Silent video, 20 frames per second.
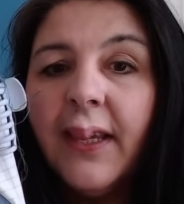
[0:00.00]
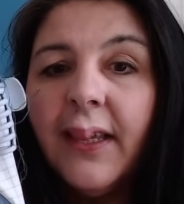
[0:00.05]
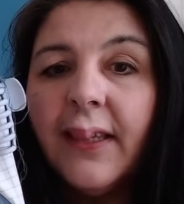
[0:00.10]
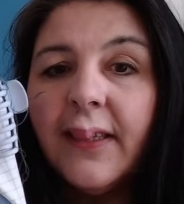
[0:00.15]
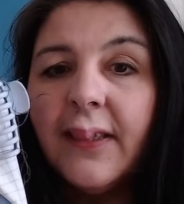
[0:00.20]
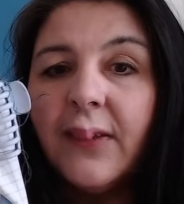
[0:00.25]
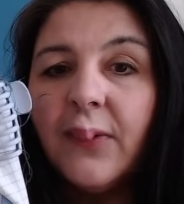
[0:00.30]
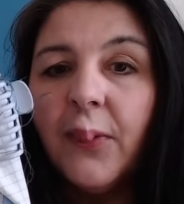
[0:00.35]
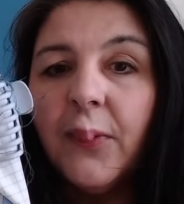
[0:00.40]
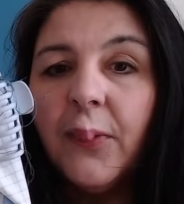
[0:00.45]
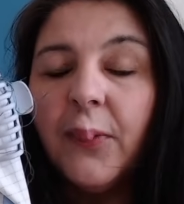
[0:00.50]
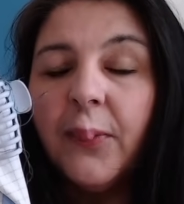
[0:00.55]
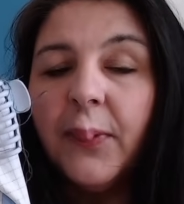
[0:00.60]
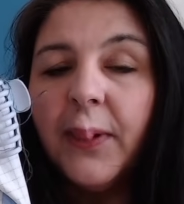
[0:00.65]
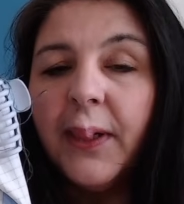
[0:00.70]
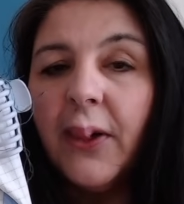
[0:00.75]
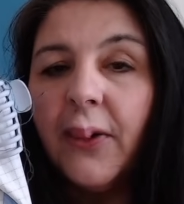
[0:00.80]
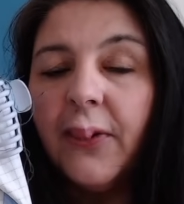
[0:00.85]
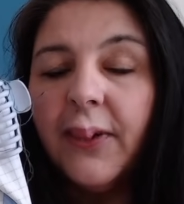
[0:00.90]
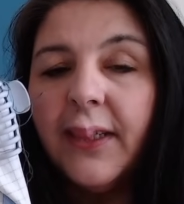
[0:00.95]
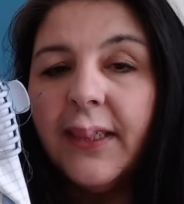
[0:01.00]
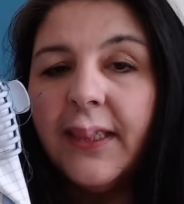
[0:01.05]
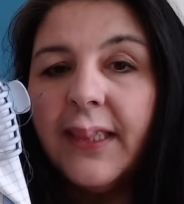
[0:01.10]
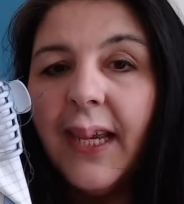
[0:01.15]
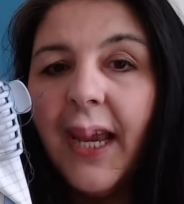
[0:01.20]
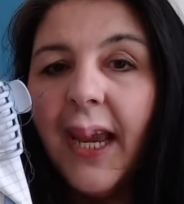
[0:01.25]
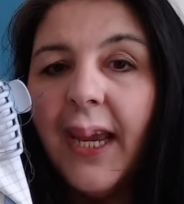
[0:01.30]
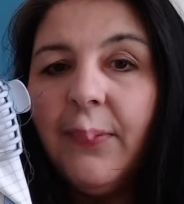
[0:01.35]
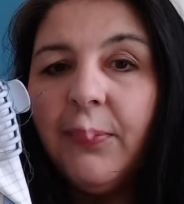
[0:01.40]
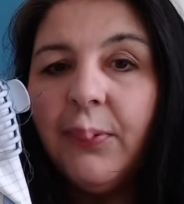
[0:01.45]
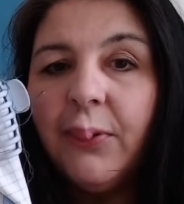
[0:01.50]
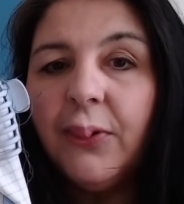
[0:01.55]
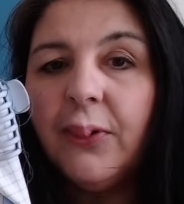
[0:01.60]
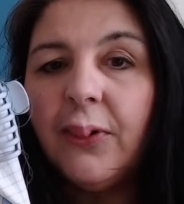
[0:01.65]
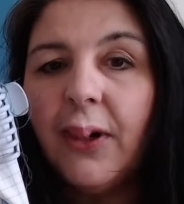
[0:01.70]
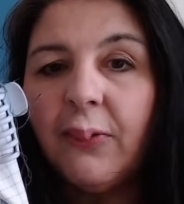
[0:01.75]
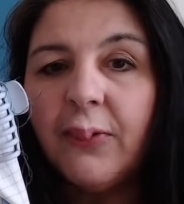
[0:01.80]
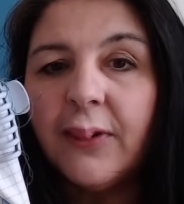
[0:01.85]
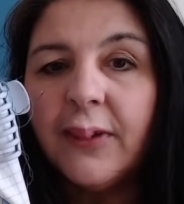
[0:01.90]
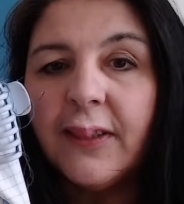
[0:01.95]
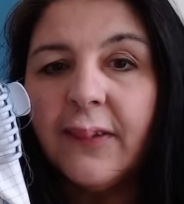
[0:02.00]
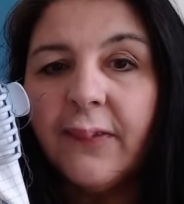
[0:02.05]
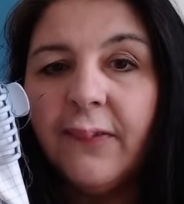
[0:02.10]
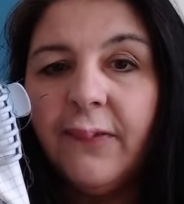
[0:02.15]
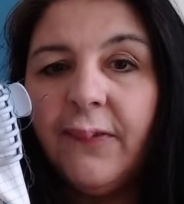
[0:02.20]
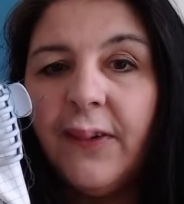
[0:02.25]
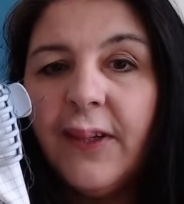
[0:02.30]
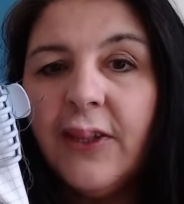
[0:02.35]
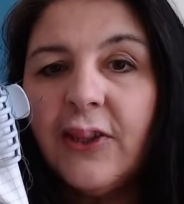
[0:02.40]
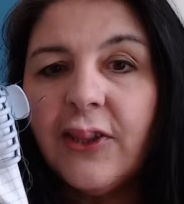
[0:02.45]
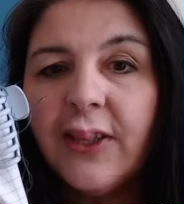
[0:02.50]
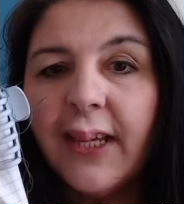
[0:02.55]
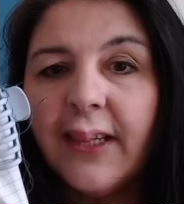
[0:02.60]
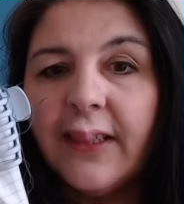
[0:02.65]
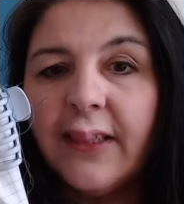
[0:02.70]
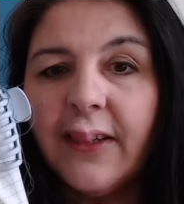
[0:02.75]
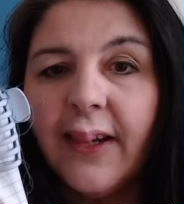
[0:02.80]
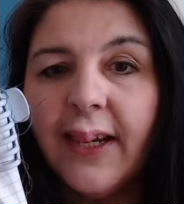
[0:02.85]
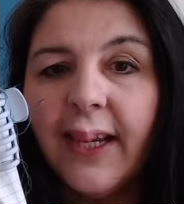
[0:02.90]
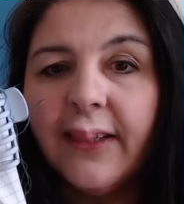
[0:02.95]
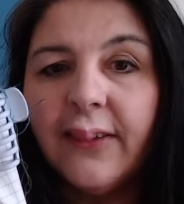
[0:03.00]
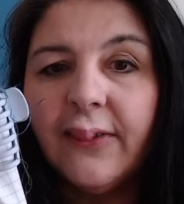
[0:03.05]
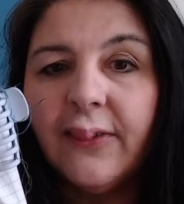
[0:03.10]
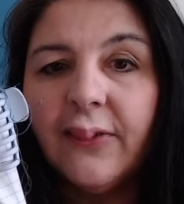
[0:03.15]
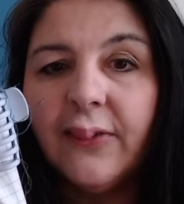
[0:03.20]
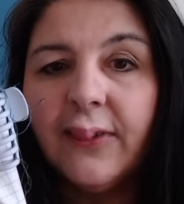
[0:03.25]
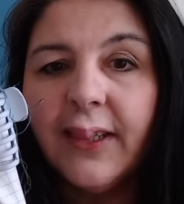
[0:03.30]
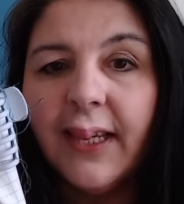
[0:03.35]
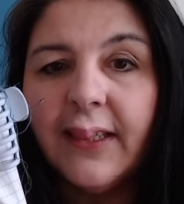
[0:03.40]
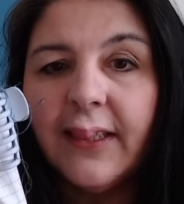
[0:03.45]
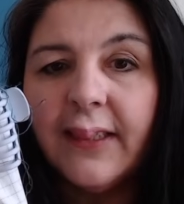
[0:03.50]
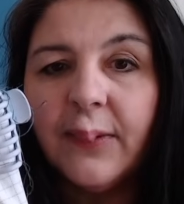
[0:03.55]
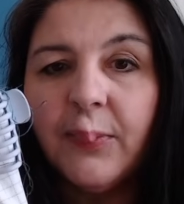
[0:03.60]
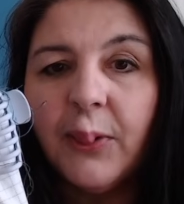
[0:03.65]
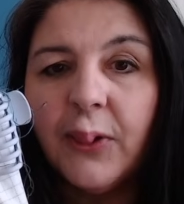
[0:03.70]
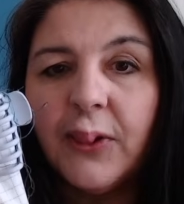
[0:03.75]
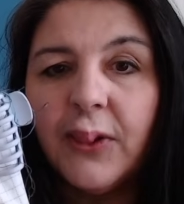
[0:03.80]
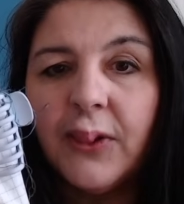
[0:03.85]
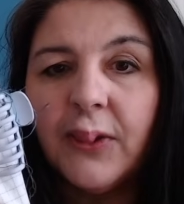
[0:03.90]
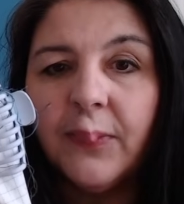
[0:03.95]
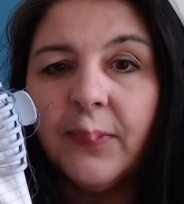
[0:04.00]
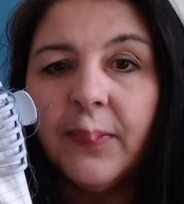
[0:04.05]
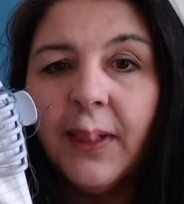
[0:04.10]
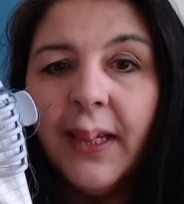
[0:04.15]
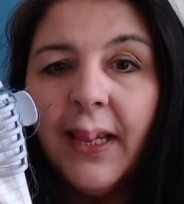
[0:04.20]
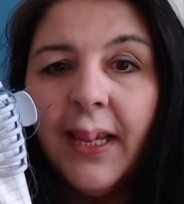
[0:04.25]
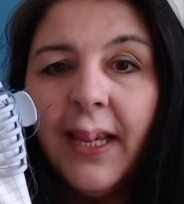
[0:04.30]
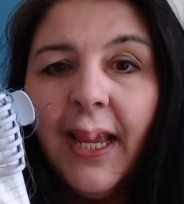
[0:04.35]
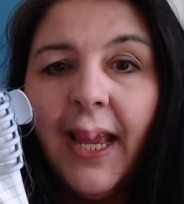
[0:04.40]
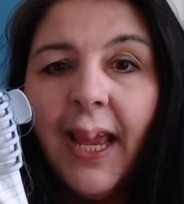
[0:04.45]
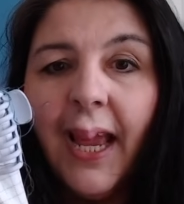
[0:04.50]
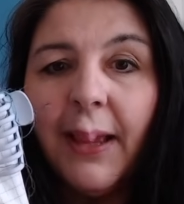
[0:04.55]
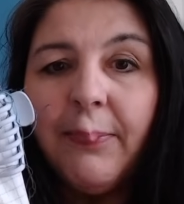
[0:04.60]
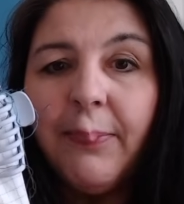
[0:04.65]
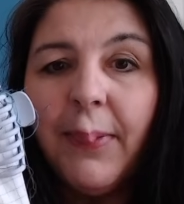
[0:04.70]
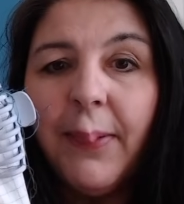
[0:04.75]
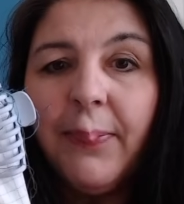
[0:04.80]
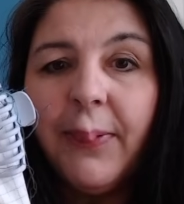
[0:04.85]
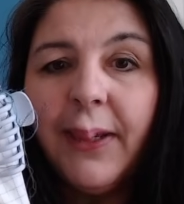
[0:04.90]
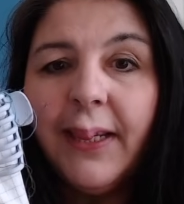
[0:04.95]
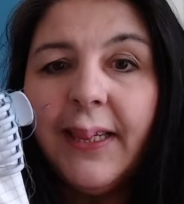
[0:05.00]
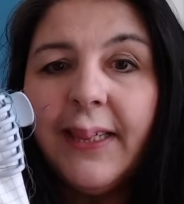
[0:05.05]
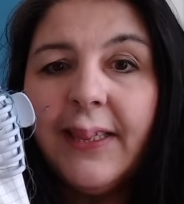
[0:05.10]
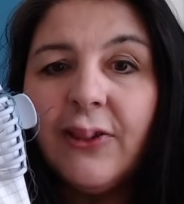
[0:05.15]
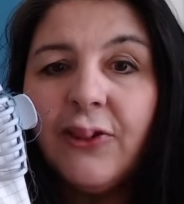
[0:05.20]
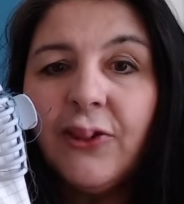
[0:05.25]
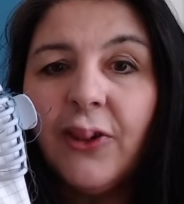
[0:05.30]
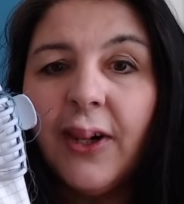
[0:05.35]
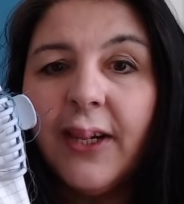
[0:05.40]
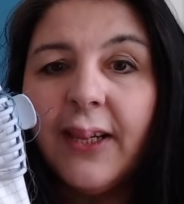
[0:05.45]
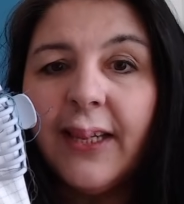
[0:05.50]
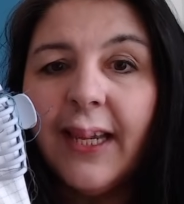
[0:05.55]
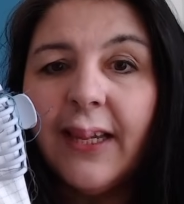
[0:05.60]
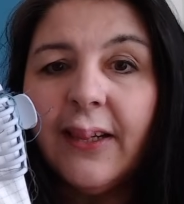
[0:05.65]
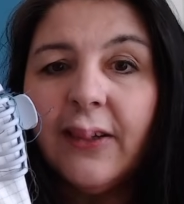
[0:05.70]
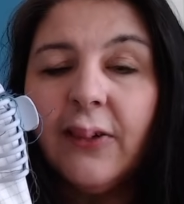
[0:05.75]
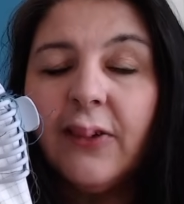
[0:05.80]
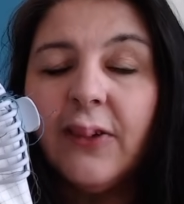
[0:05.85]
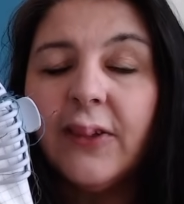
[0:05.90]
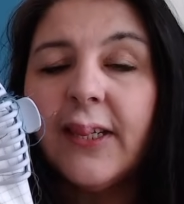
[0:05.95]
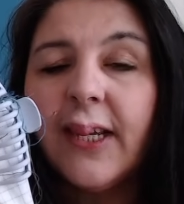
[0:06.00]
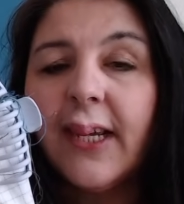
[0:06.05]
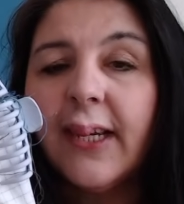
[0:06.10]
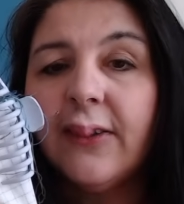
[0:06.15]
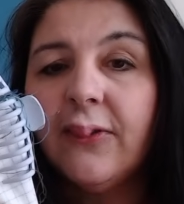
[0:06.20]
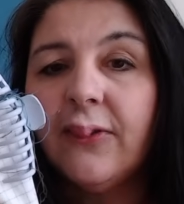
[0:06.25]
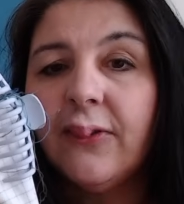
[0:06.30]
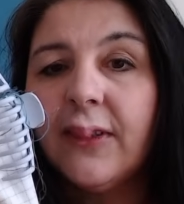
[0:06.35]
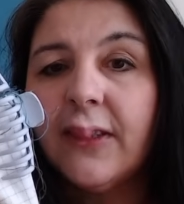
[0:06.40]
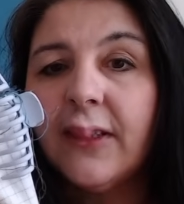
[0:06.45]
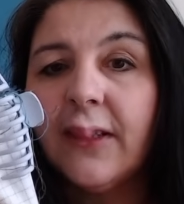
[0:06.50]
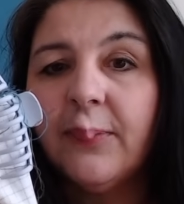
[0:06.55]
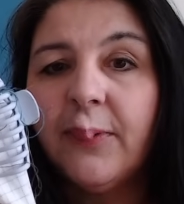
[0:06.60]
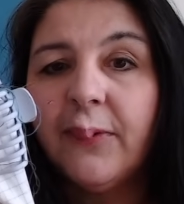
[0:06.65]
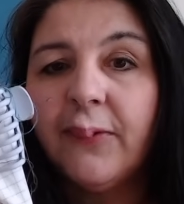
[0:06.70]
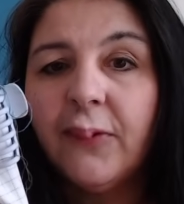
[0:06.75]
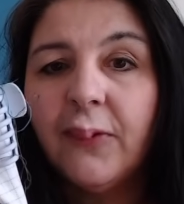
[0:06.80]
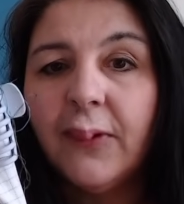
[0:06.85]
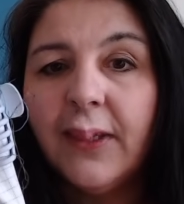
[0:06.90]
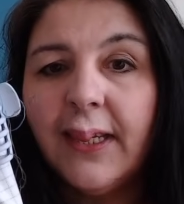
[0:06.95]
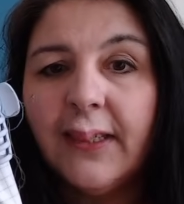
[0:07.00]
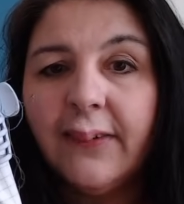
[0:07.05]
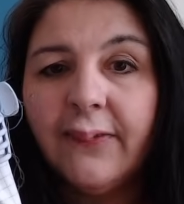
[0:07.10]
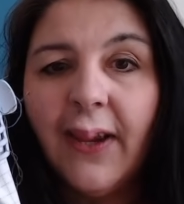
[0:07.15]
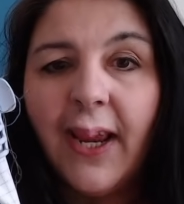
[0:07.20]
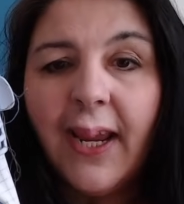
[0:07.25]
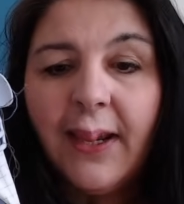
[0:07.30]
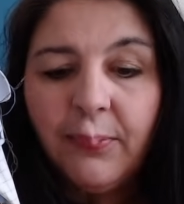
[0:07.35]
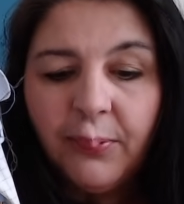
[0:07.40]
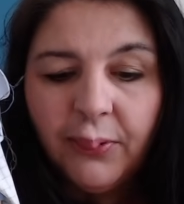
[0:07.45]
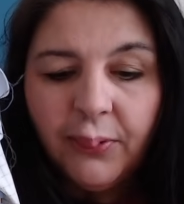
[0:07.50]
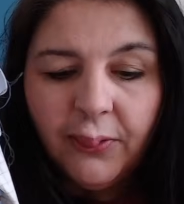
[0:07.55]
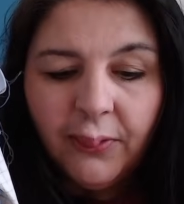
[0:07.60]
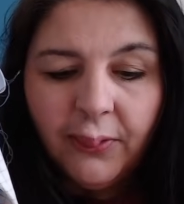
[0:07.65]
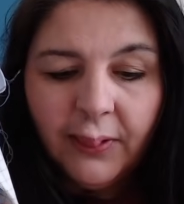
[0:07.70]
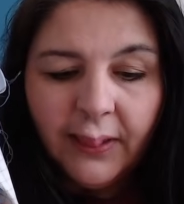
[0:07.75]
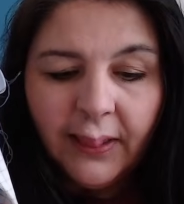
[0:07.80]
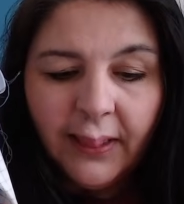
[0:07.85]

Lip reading: This one will be going into April. I want to finish that diagonal and get to the bottom, and maybe at least try and get another diagonal done before the end of April.